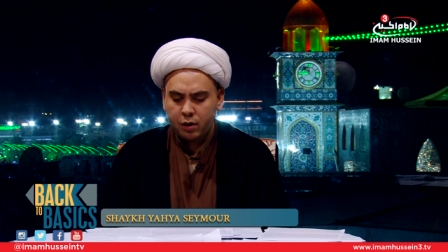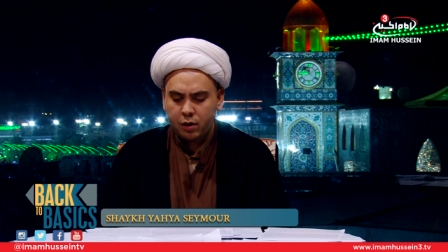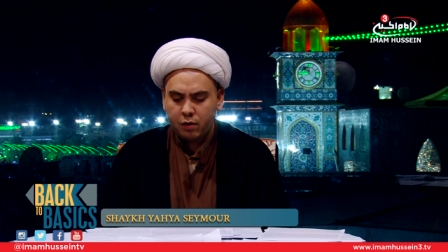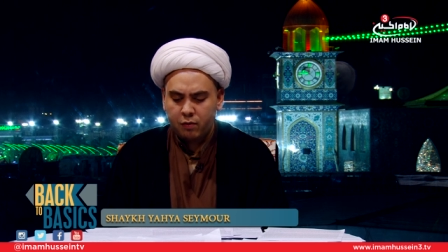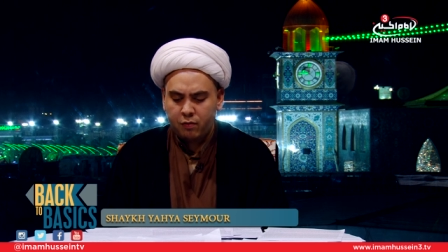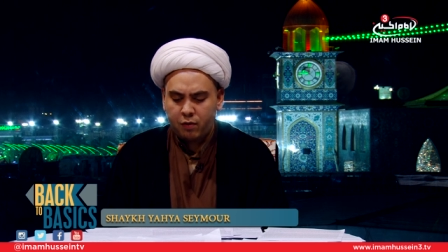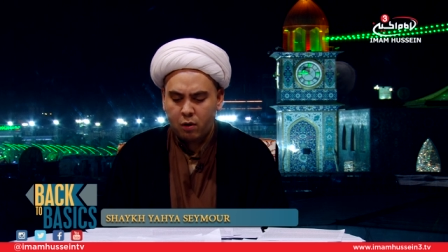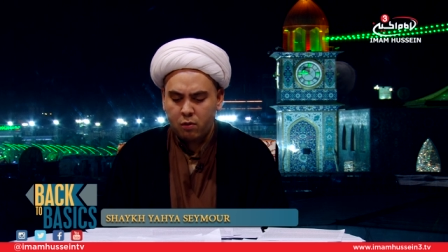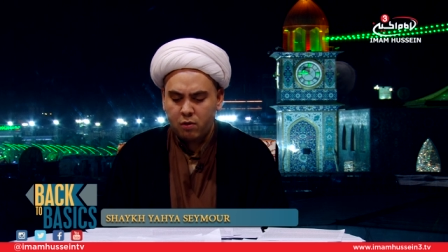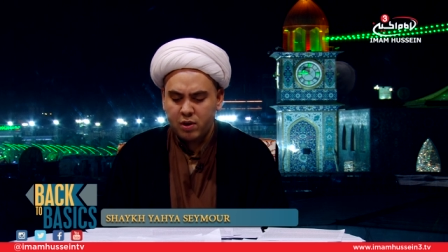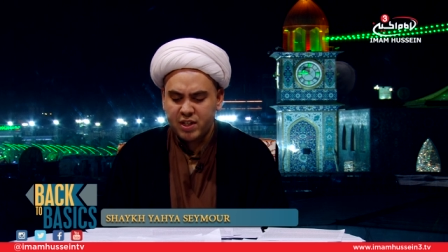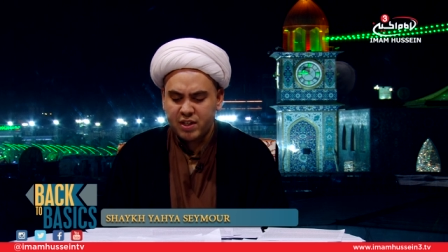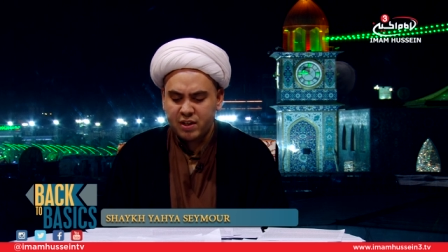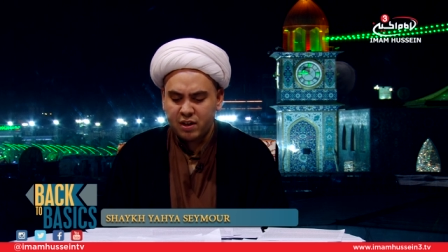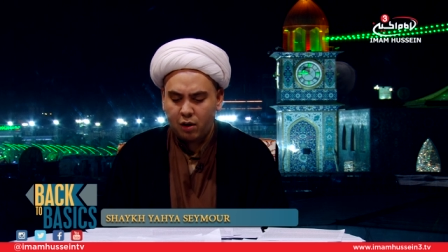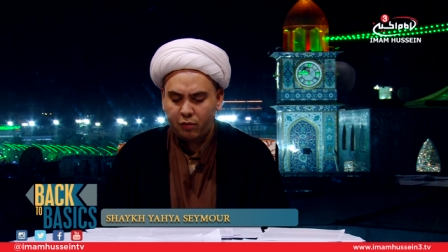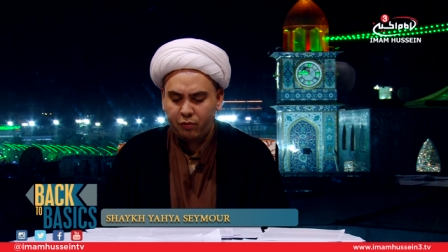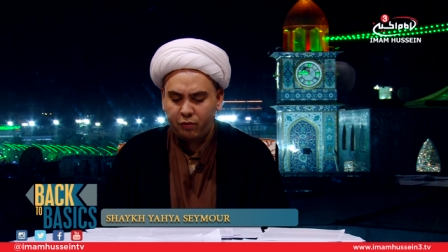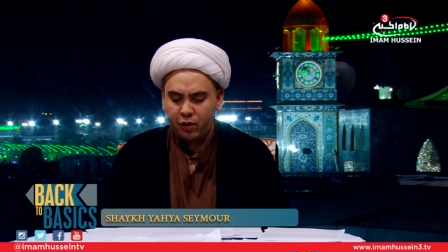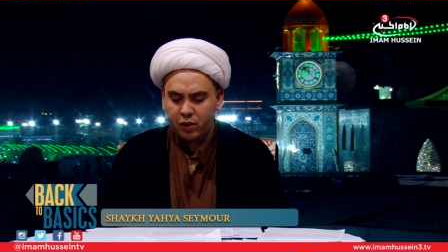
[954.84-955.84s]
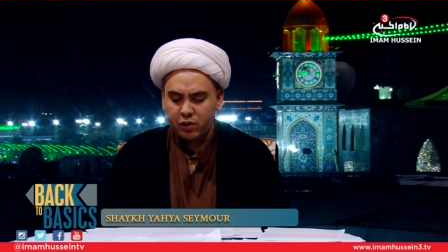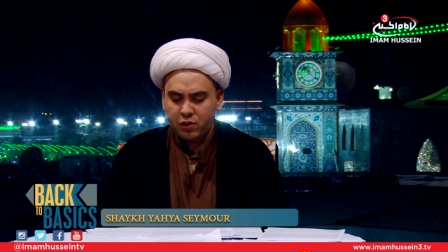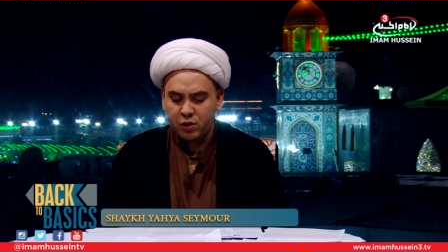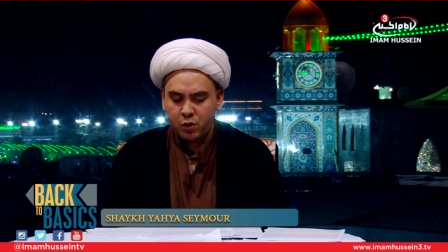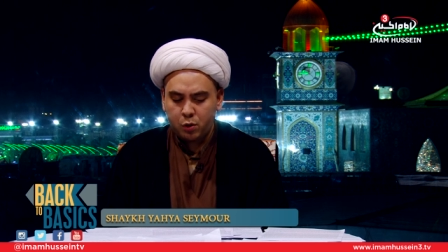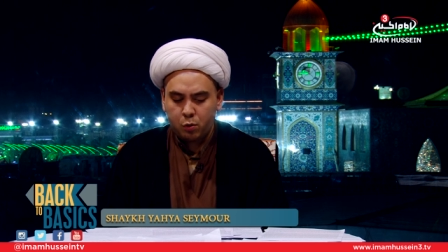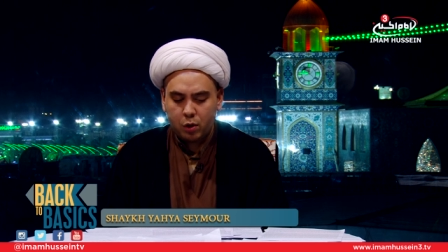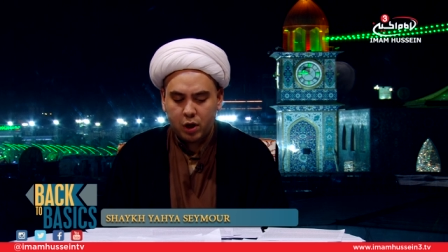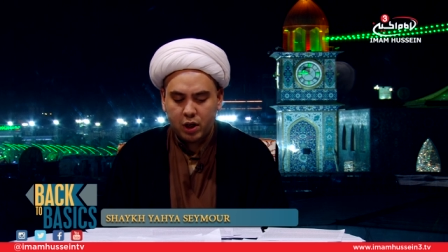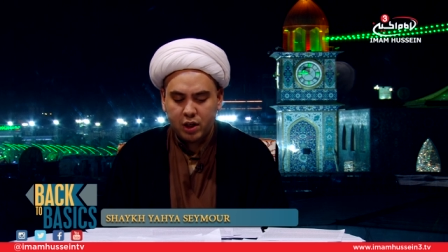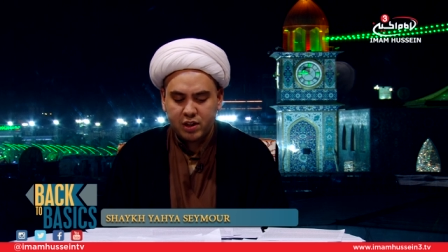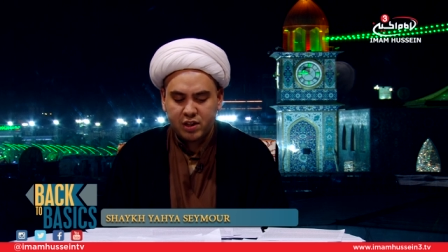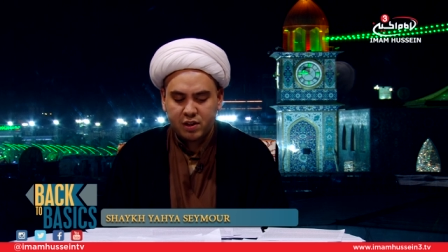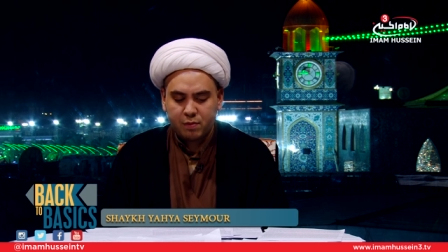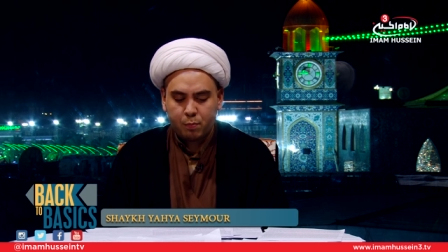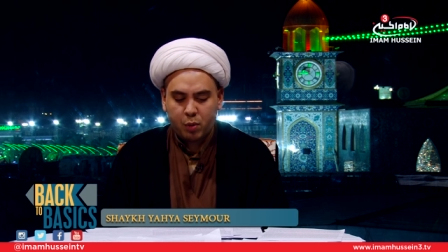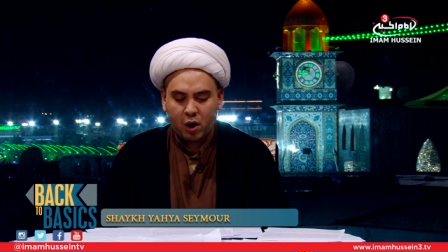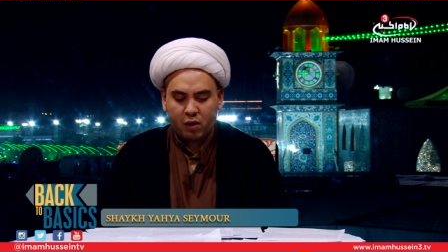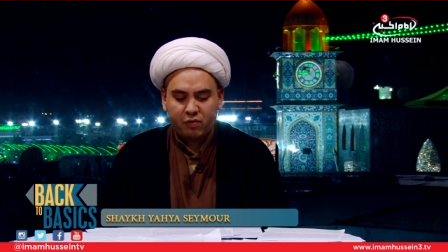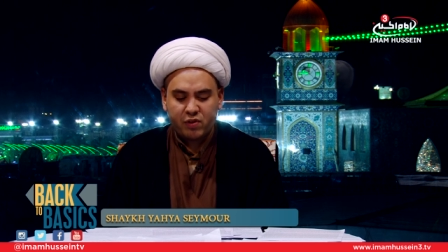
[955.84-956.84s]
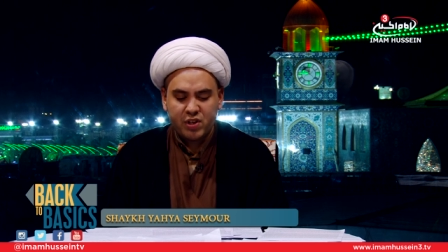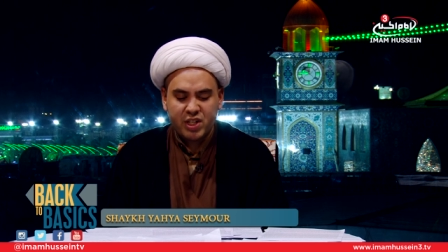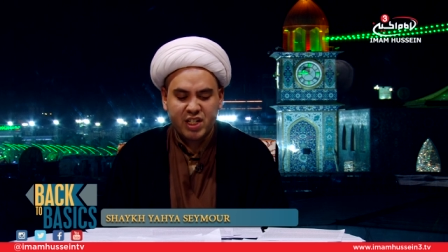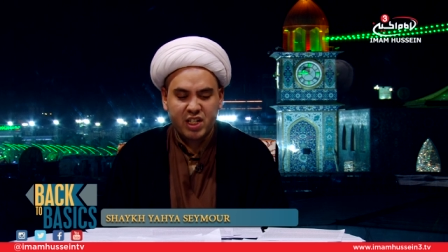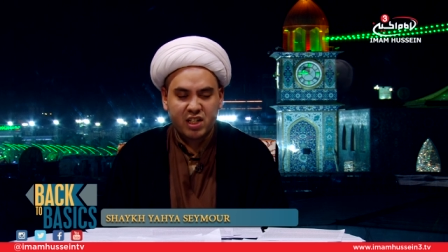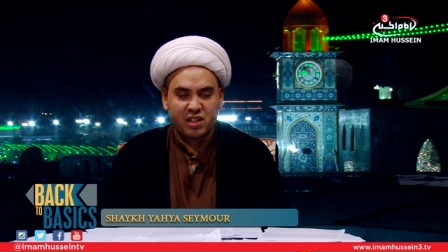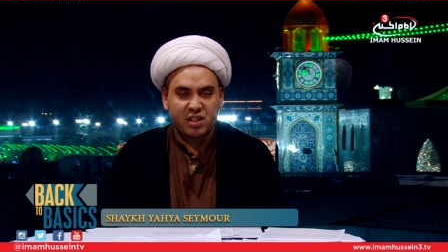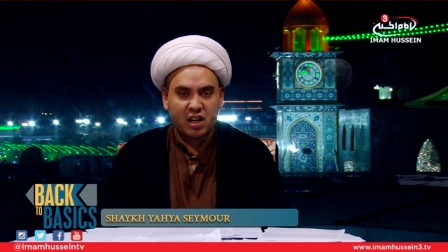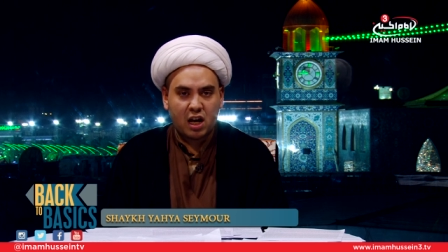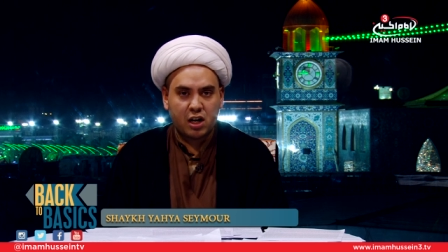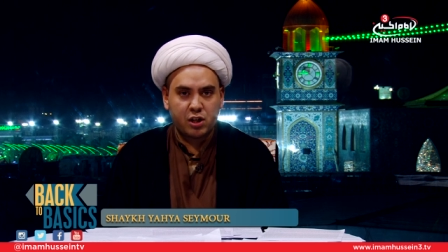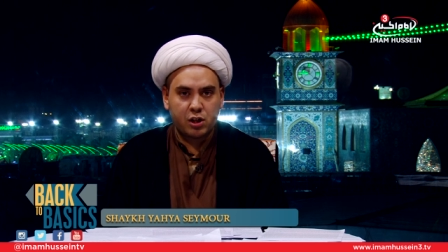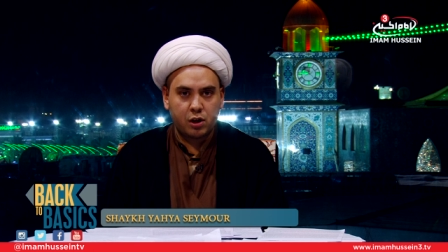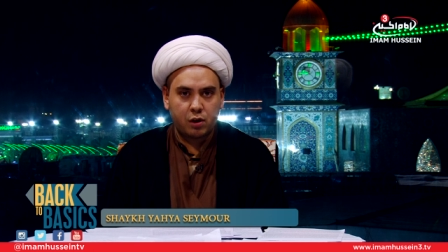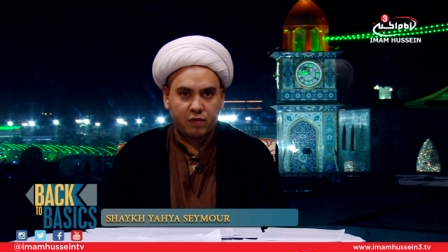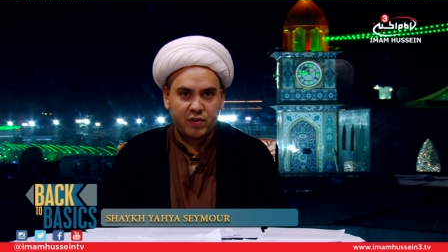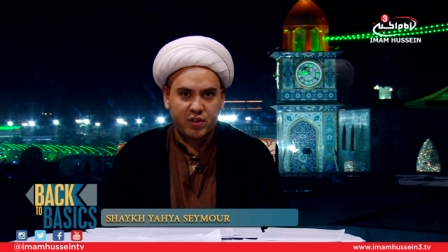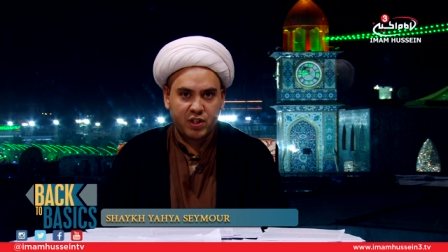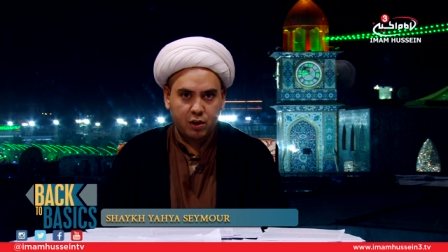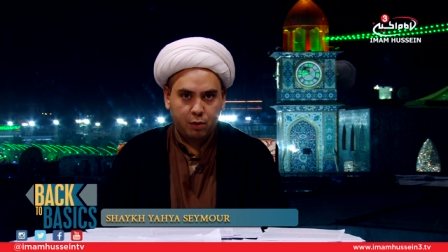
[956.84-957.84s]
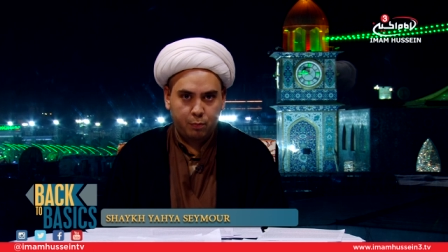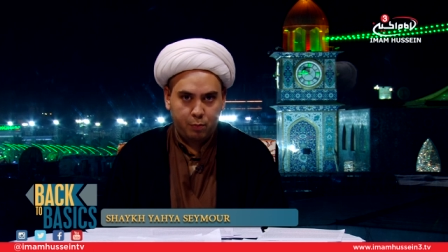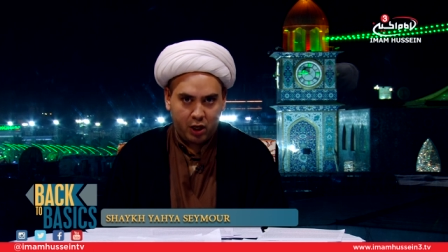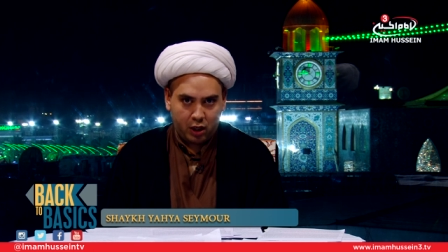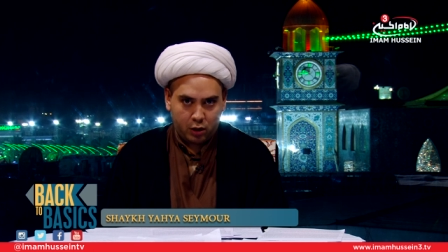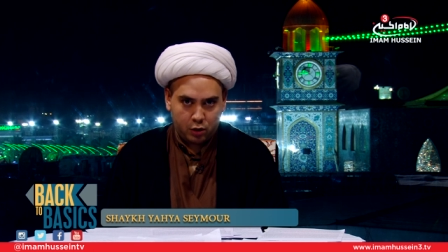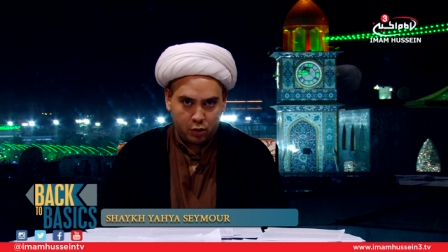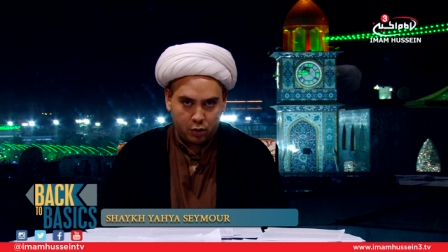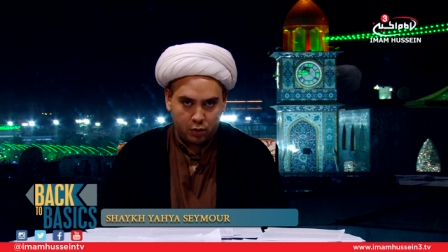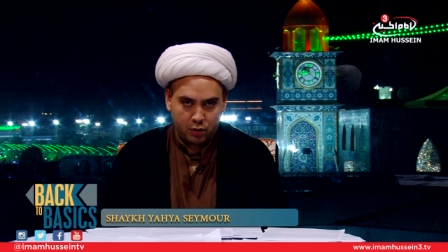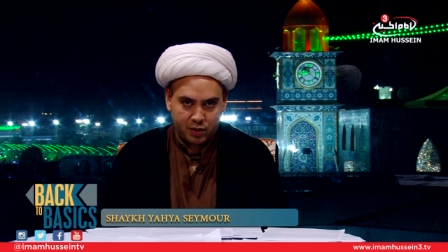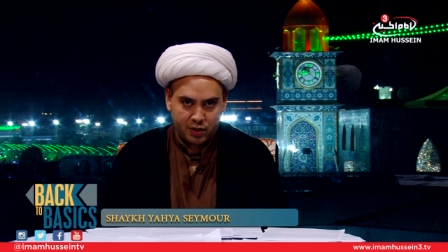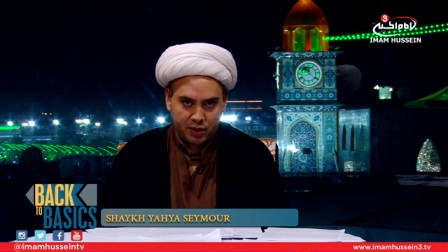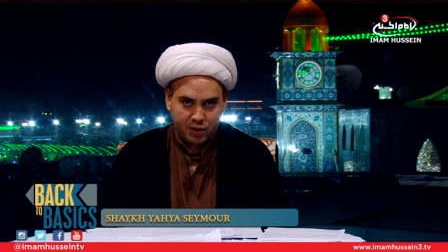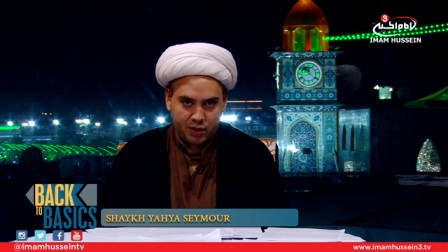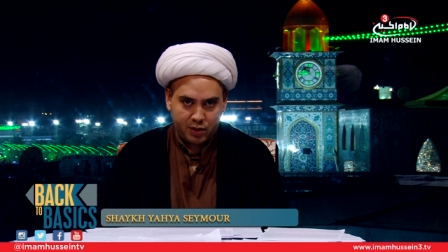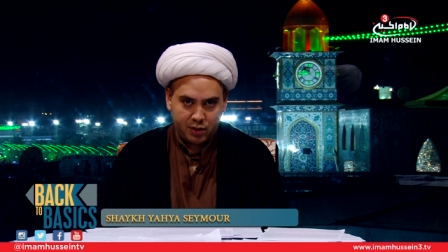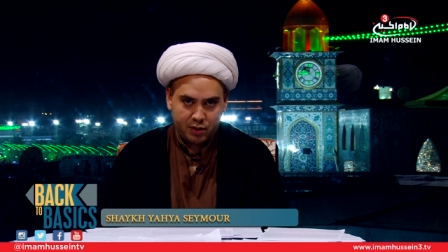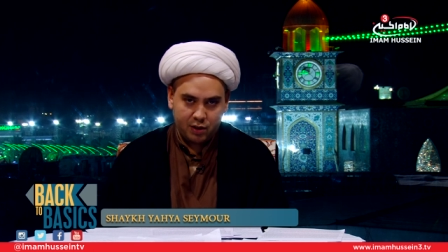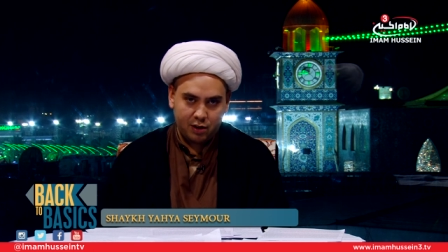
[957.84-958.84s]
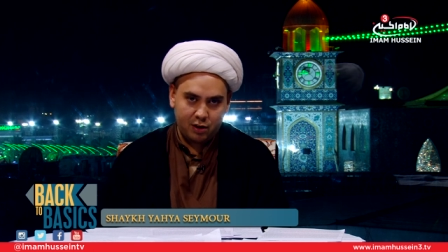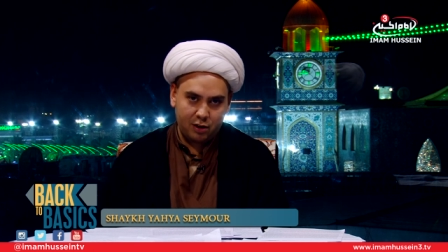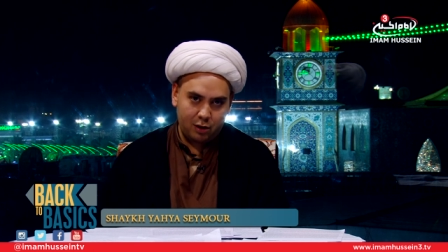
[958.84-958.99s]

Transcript: There is nothing to it but the succession of still pictures.